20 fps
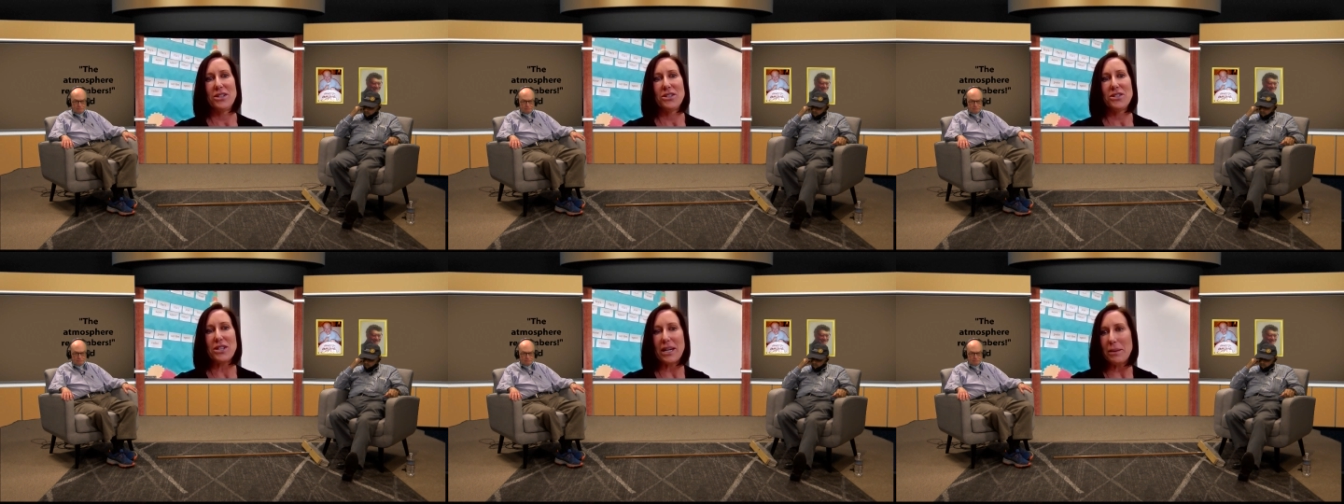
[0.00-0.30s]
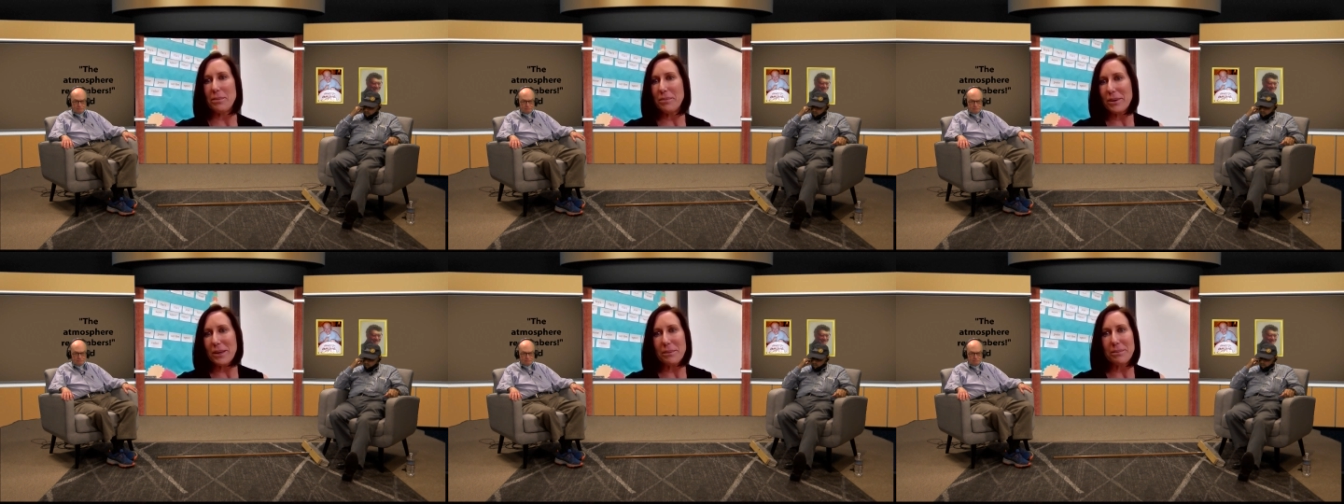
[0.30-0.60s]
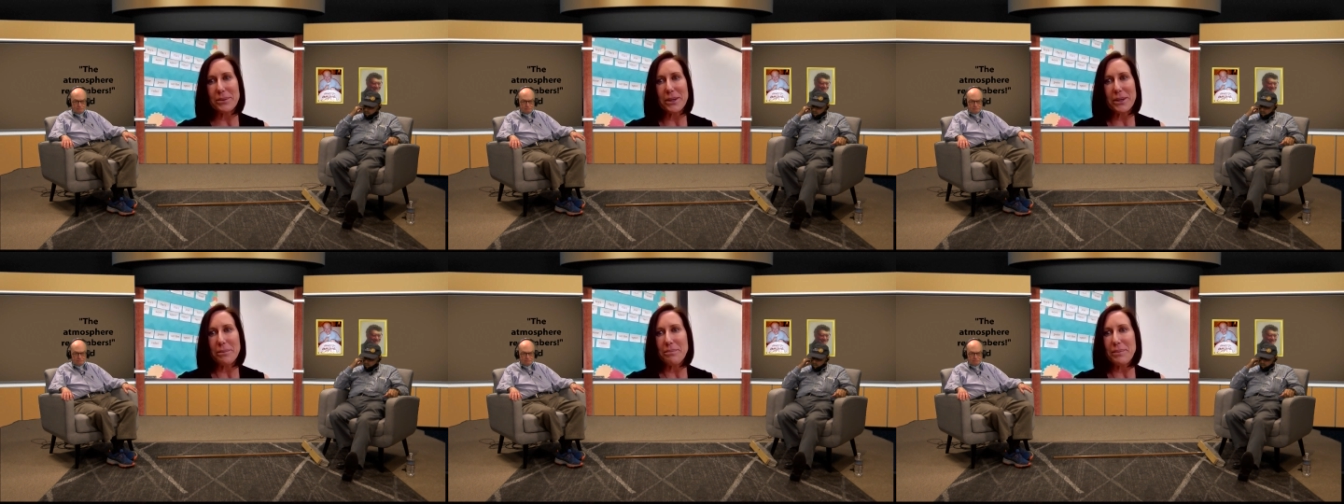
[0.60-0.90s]
try to put
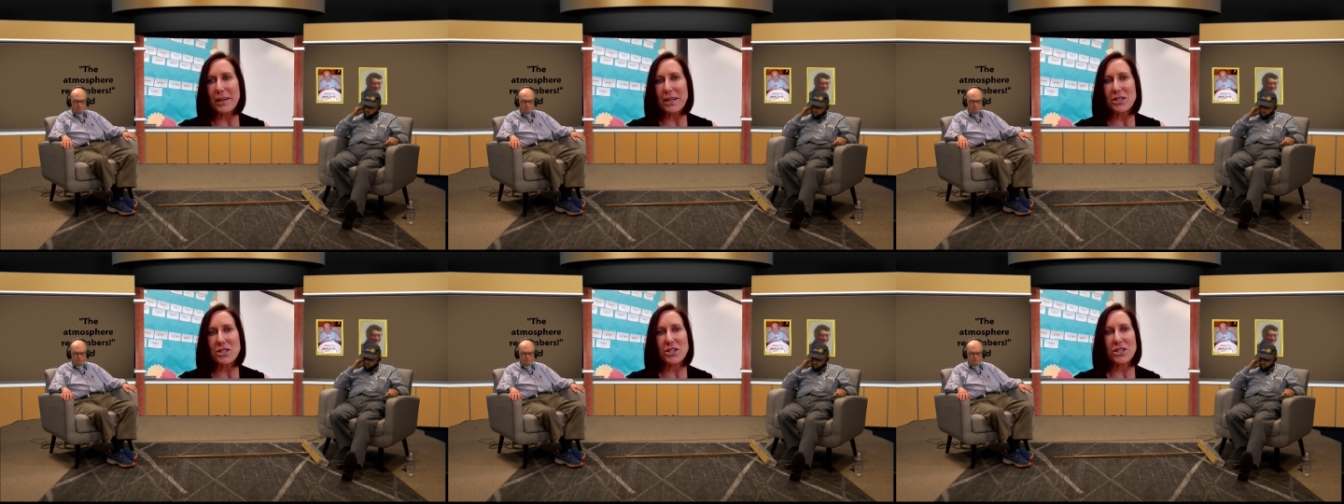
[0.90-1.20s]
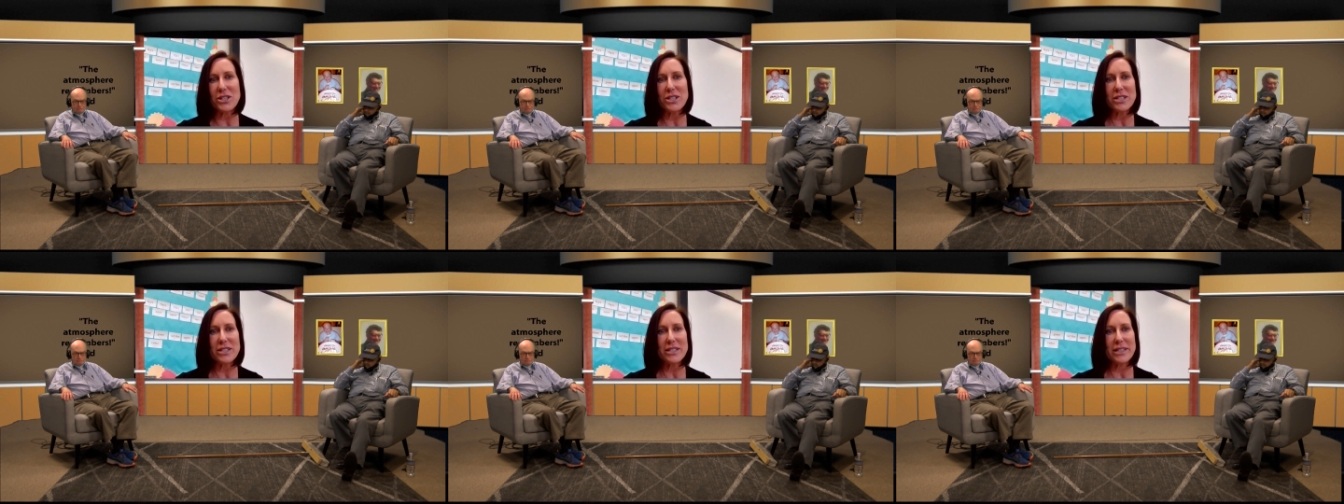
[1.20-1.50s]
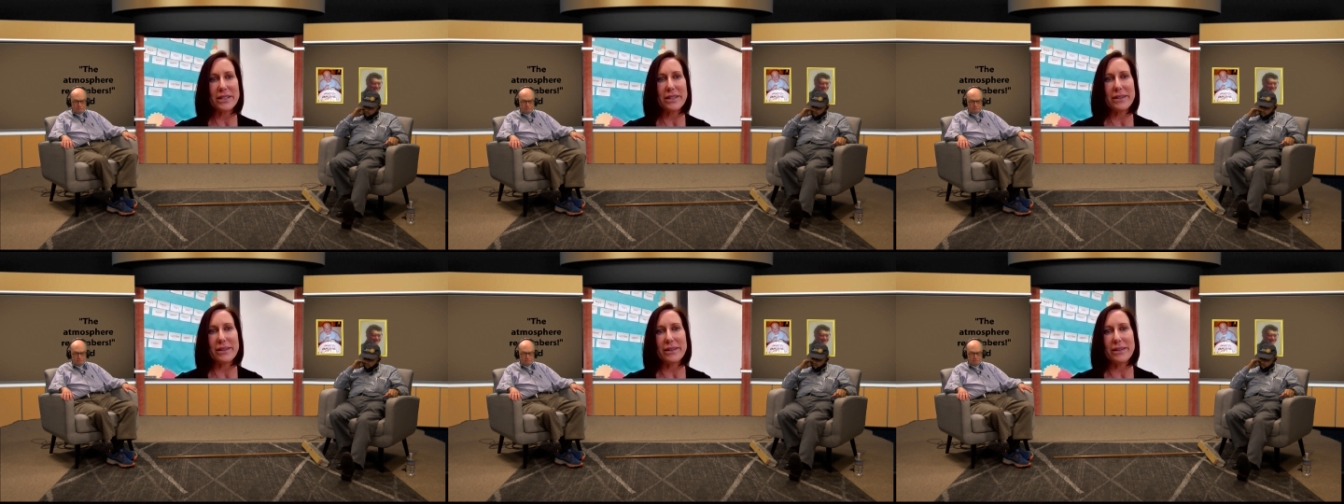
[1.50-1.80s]
up good pictures
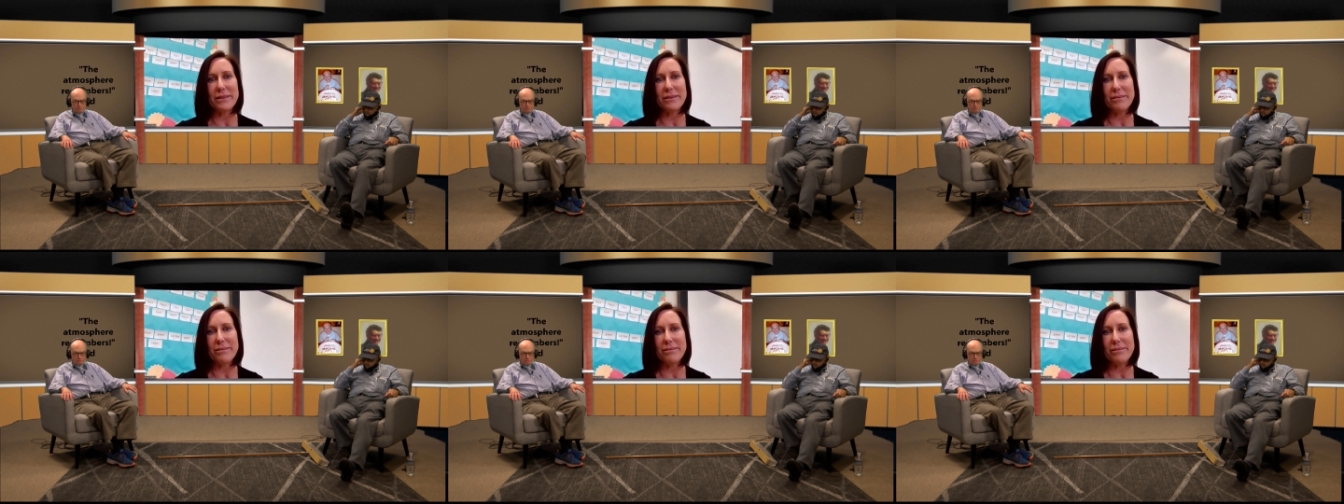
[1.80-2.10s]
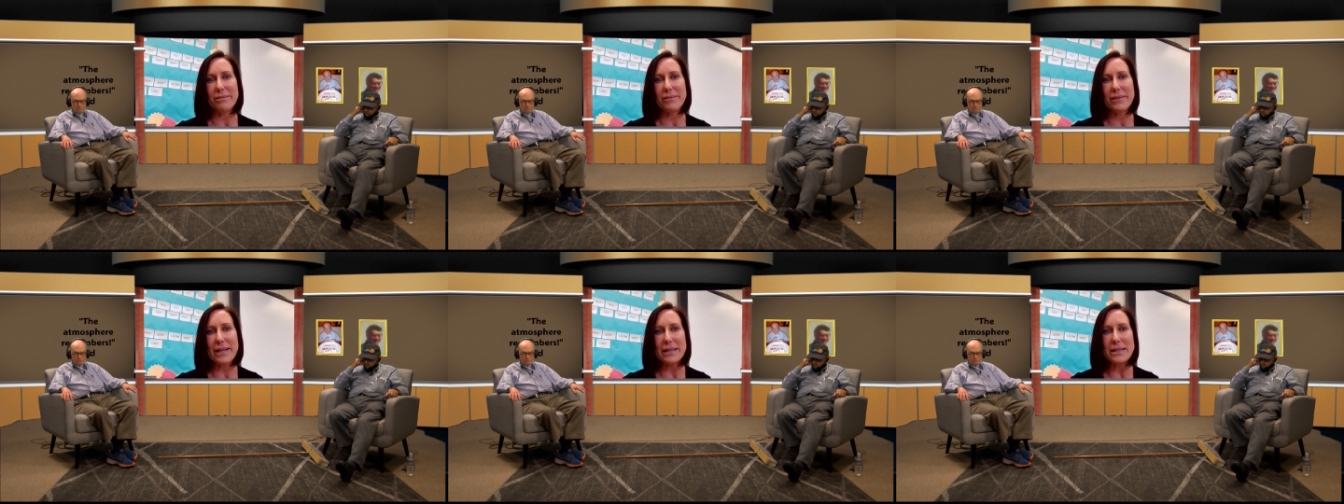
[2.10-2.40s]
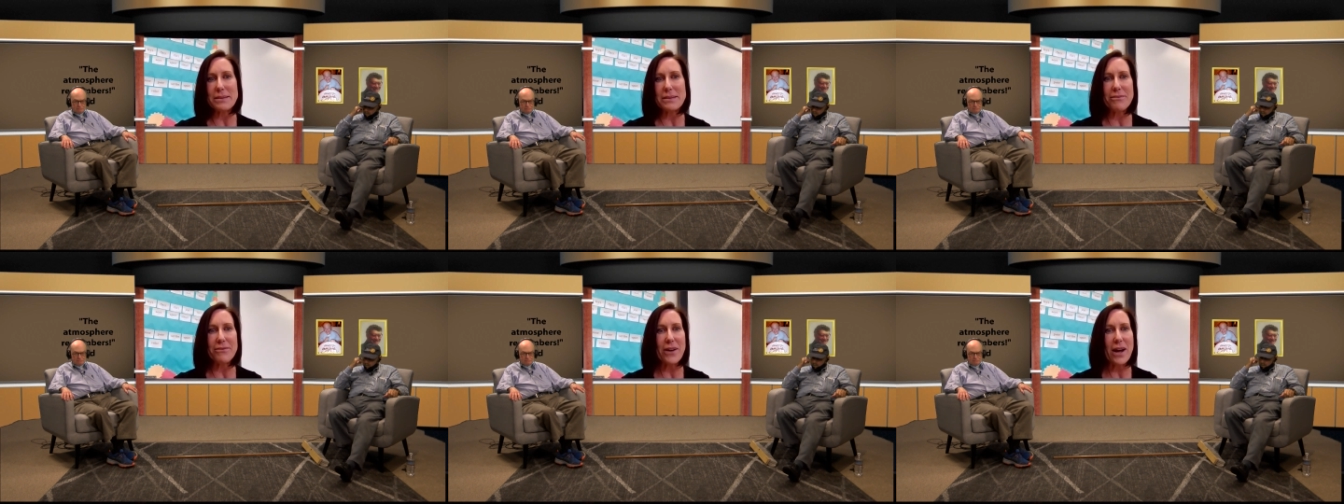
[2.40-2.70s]
and
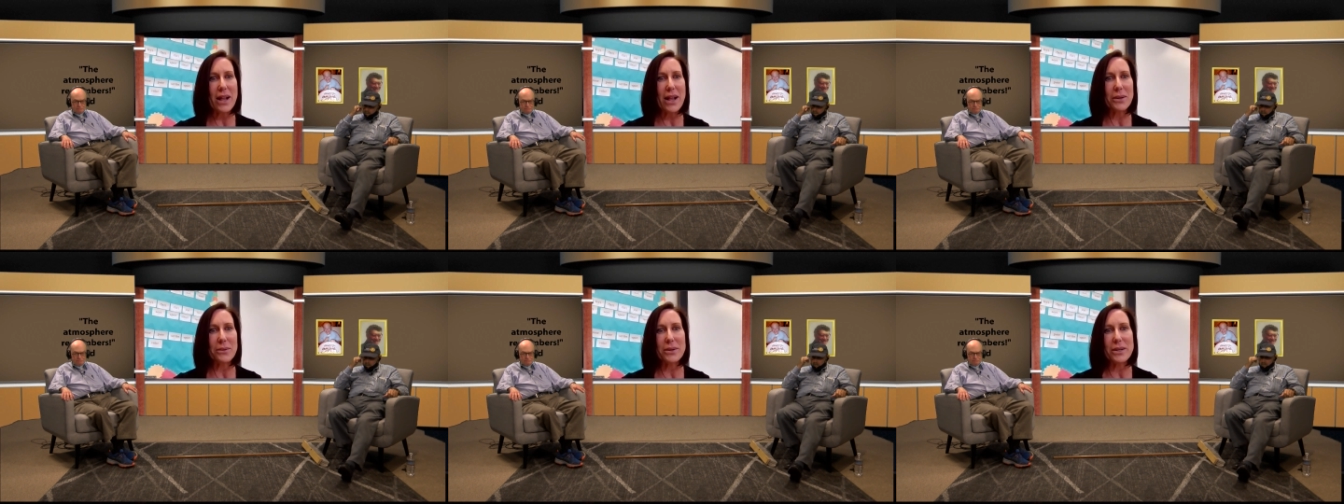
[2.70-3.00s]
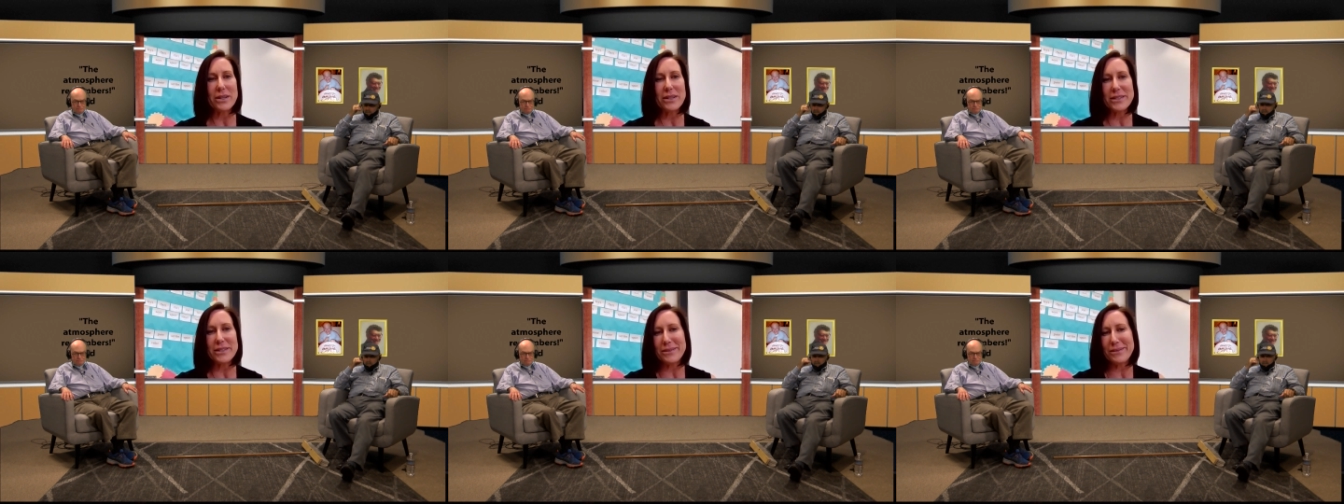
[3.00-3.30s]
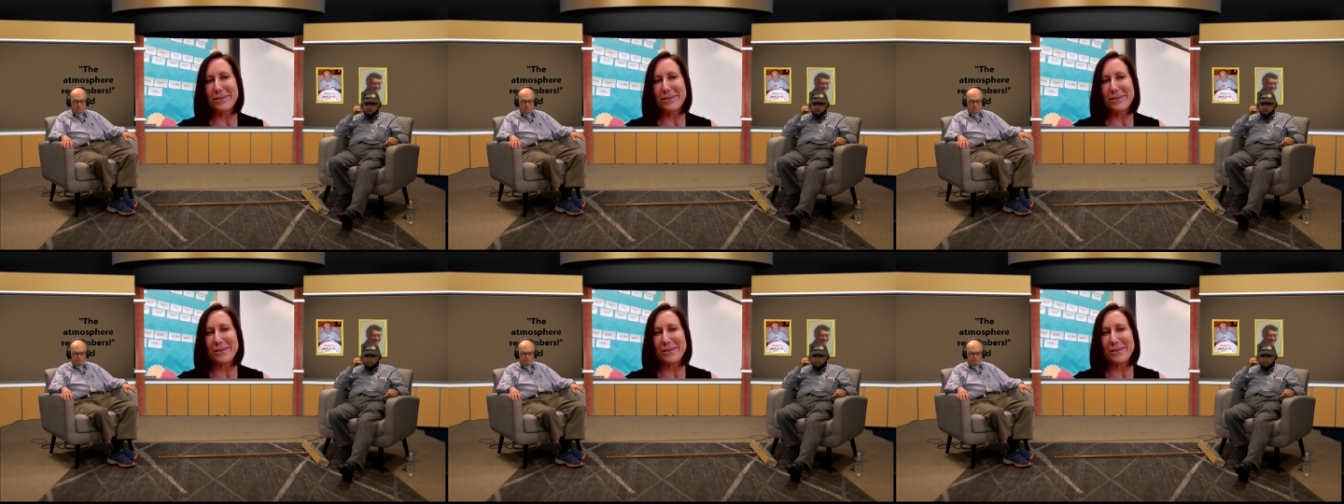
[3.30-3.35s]
get some followers.